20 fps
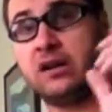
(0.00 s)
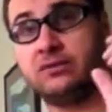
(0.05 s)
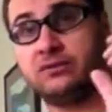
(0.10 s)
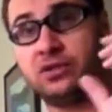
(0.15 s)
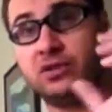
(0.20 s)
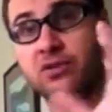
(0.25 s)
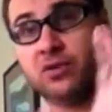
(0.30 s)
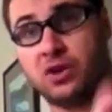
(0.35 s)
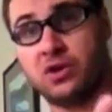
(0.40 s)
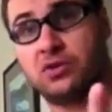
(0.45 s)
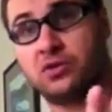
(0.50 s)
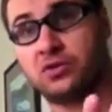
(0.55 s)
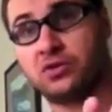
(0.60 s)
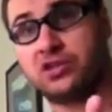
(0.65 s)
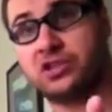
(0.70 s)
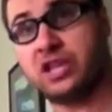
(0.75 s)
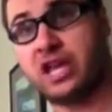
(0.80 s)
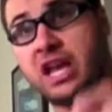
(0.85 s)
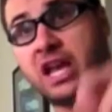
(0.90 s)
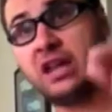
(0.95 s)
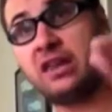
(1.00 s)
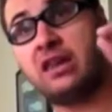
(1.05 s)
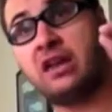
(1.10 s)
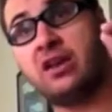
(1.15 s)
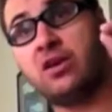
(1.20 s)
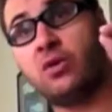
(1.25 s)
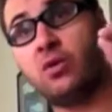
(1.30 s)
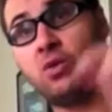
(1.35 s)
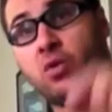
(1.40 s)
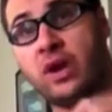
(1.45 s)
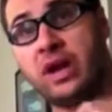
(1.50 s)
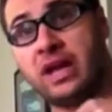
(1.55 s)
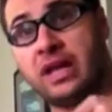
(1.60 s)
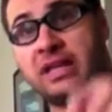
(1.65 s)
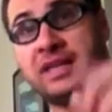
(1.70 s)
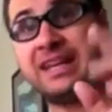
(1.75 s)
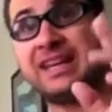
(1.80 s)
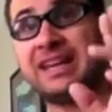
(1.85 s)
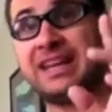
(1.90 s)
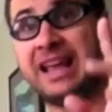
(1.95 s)
to understand
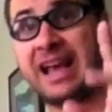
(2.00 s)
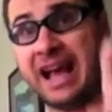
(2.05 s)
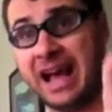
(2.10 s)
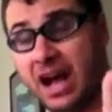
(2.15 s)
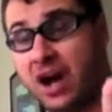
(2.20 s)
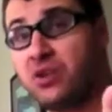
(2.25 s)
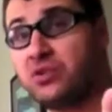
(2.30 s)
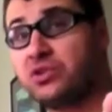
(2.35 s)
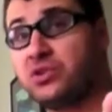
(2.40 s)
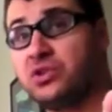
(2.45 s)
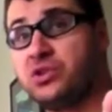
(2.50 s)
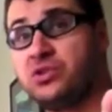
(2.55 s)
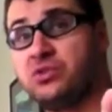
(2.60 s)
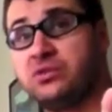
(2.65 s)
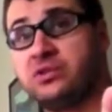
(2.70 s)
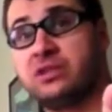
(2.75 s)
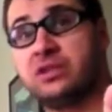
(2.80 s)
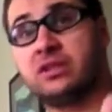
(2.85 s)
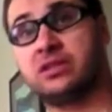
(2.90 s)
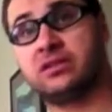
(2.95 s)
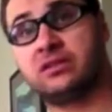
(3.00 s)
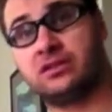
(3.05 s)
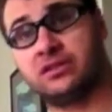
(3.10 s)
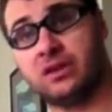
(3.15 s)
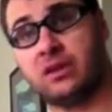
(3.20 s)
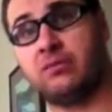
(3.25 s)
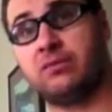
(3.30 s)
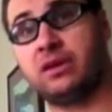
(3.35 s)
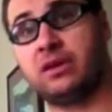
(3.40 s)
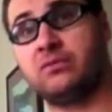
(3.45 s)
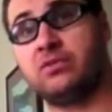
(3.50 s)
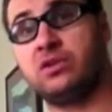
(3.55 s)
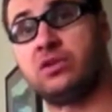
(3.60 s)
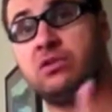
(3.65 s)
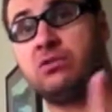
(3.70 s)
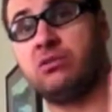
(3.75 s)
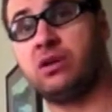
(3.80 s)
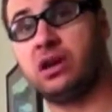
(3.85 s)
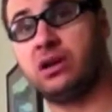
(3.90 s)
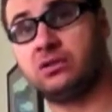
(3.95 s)
when and how to use it. Because sometimes you
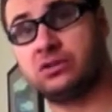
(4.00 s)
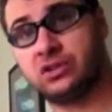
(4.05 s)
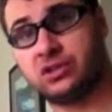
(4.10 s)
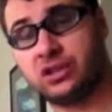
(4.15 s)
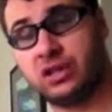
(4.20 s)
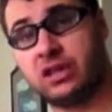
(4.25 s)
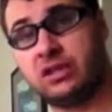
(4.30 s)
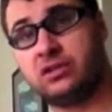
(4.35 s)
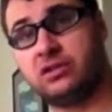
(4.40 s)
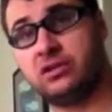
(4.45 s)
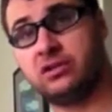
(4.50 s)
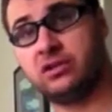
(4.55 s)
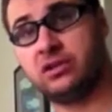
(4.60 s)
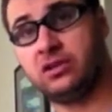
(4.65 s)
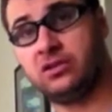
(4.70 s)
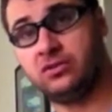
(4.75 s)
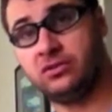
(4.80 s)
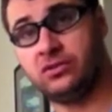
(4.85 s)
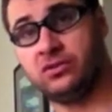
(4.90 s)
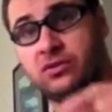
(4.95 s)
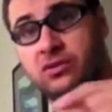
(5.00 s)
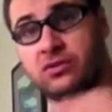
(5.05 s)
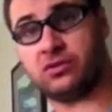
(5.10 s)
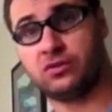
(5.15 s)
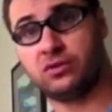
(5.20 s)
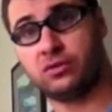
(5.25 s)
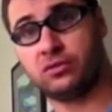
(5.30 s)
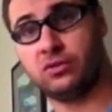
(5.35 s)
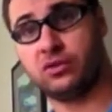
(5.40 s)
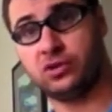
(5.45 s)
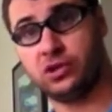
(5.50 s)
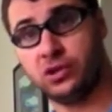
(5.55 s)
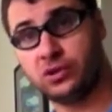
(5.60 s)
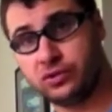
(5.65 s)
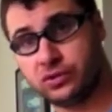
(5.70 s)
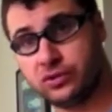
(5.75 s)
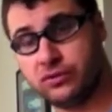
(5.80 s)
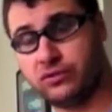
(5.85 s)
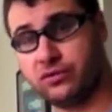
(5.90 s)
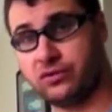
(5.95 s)
go outside to use the normal
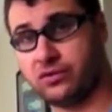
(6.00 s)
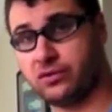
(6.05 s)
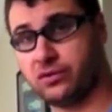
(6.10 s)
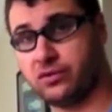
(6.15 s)
use of this